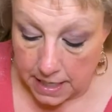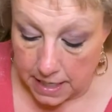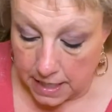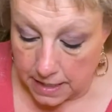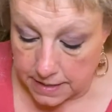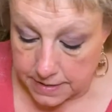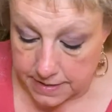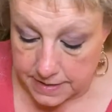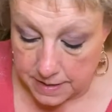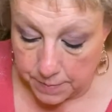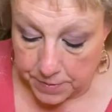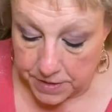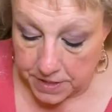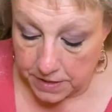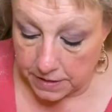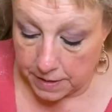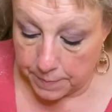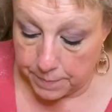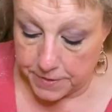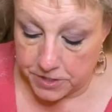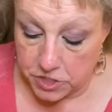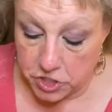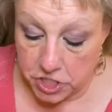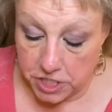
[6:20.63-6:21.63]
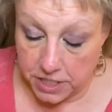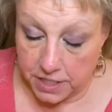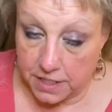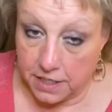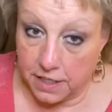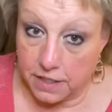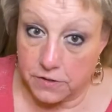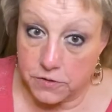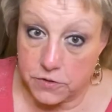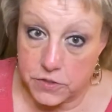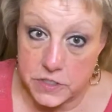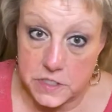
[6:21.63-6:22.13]
Some of the lip and cheek
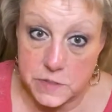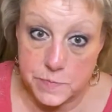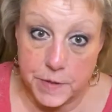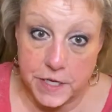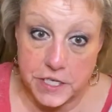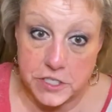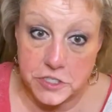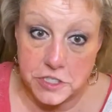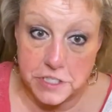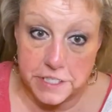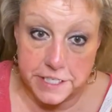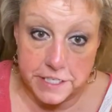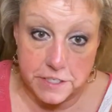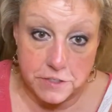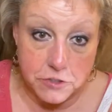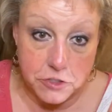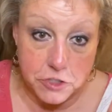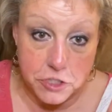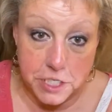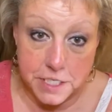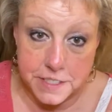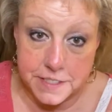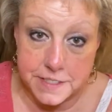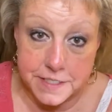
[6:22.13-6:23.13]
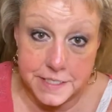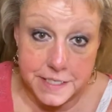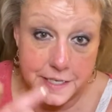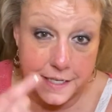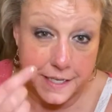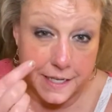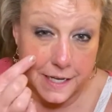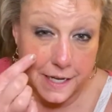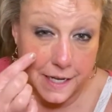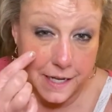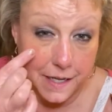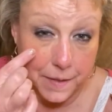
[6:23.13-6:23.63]
colors especially, you just need a
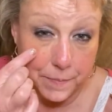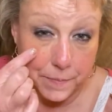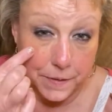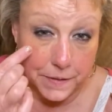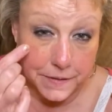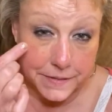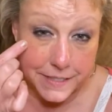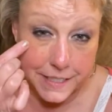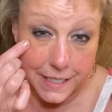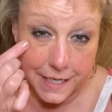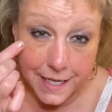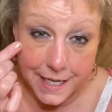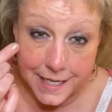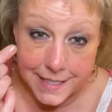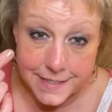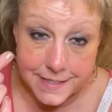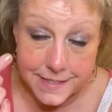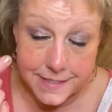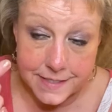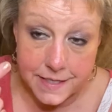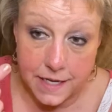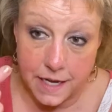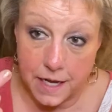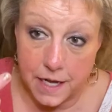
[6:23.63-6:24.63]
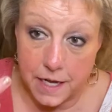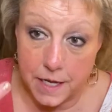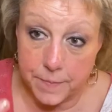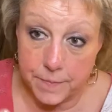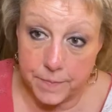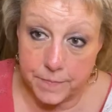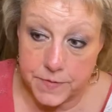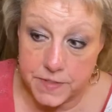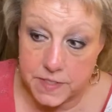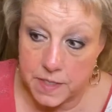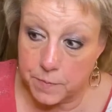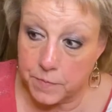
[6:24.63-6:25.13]
couple dots.
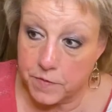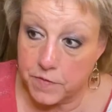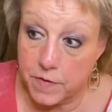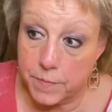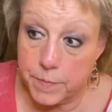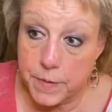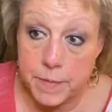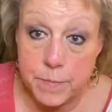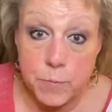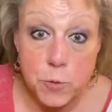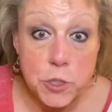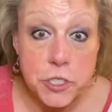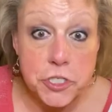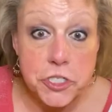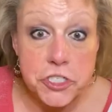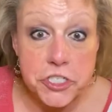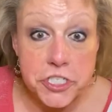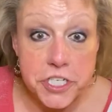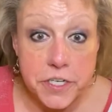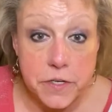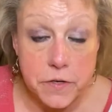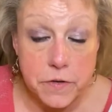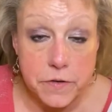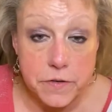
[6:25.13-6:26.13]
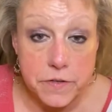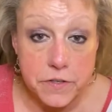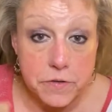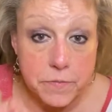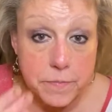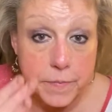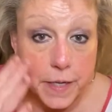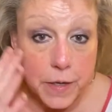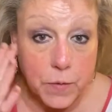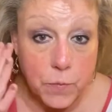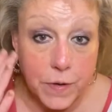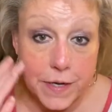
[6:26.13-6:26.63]
Some of them are more sheer. You
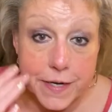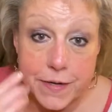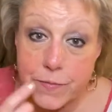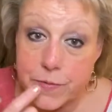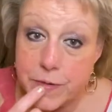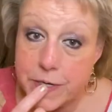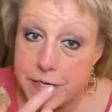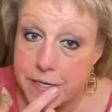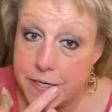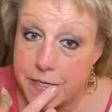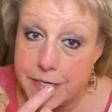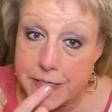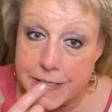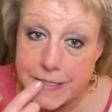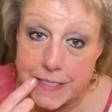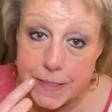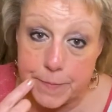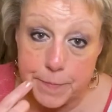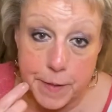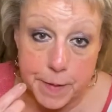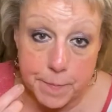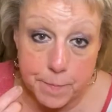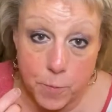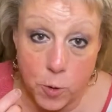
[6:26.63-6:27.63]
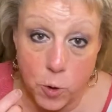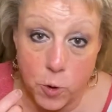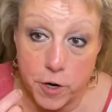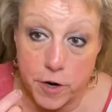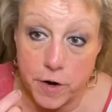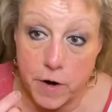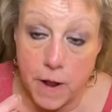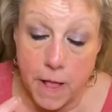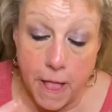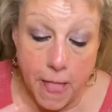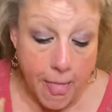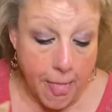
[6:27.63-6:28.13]
may want to wear a little bit
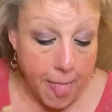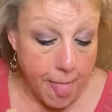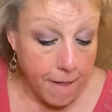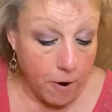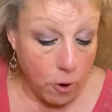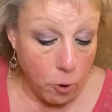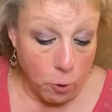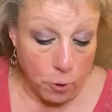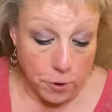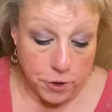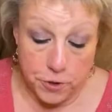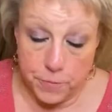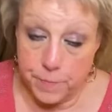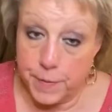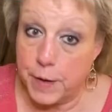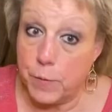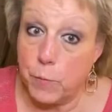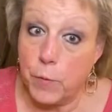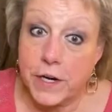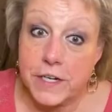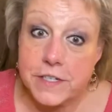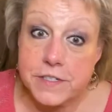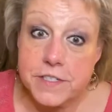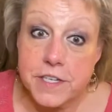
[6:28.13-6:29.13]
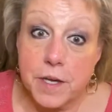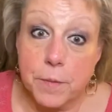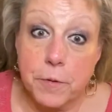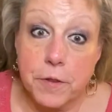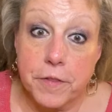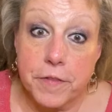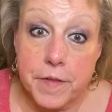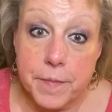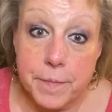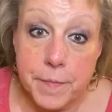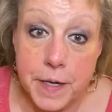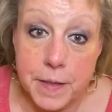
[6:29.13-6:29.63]
more, or you may want to double
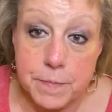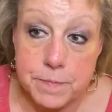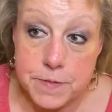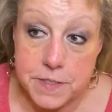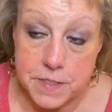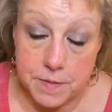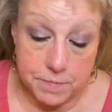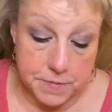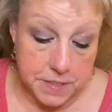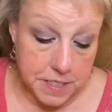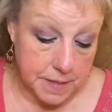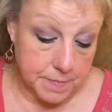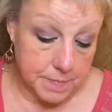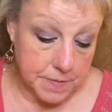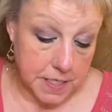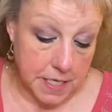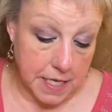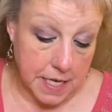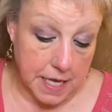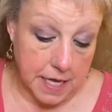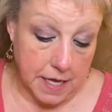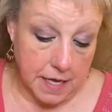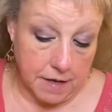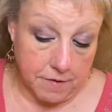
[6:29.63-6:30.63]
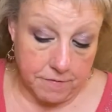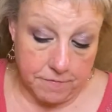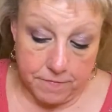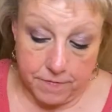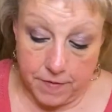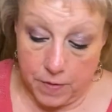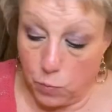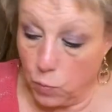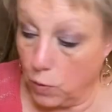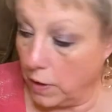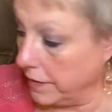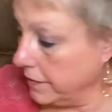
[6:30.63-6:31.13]
them up. Sometimes I have
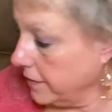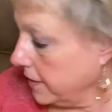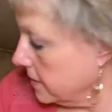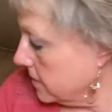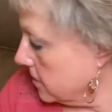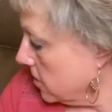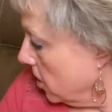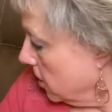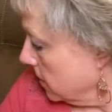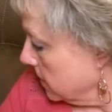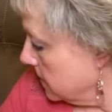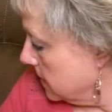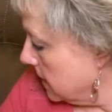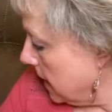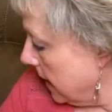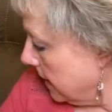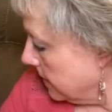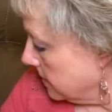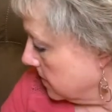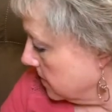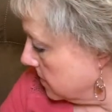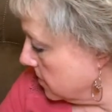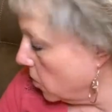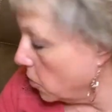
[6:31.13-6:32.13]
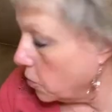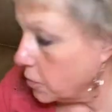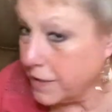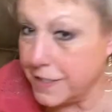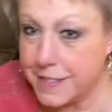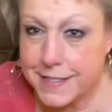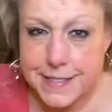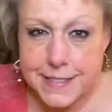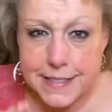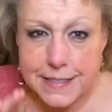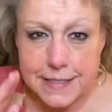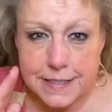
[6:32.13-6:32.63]
one that's called Sandstone.
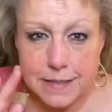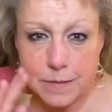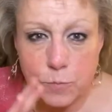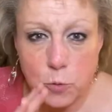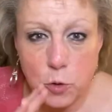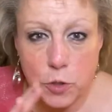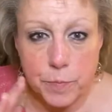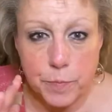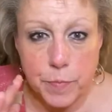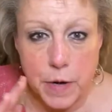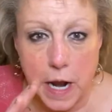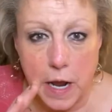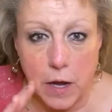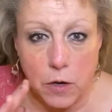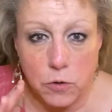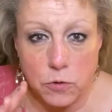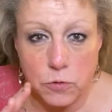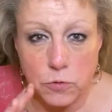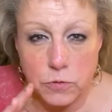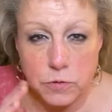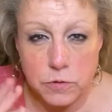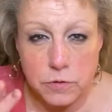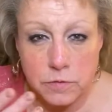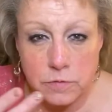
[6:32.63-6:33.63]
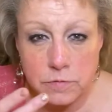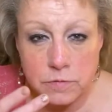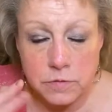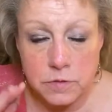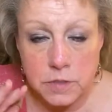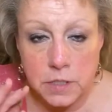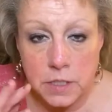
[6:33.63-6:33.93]
It's a little more brown.